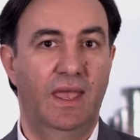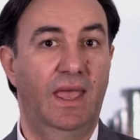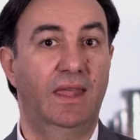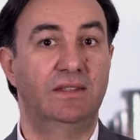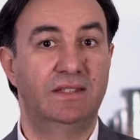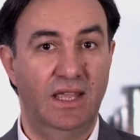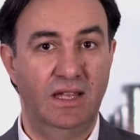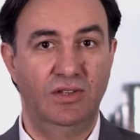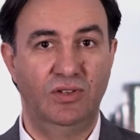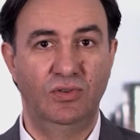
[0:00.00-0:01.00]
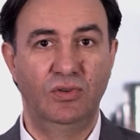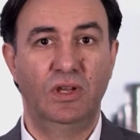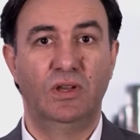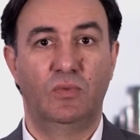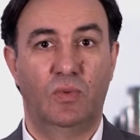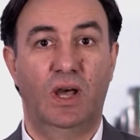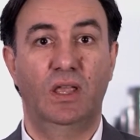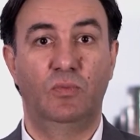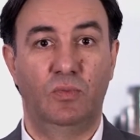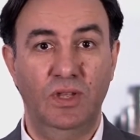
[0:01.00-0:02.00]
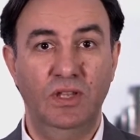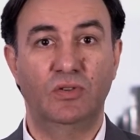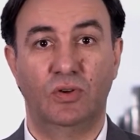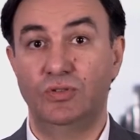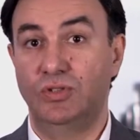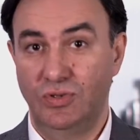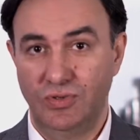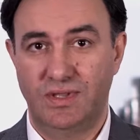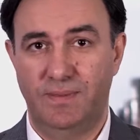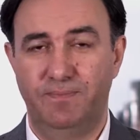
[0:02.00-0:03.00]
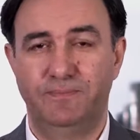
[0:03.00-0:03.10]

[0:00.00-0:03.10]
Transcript: and tell you why we don't use them.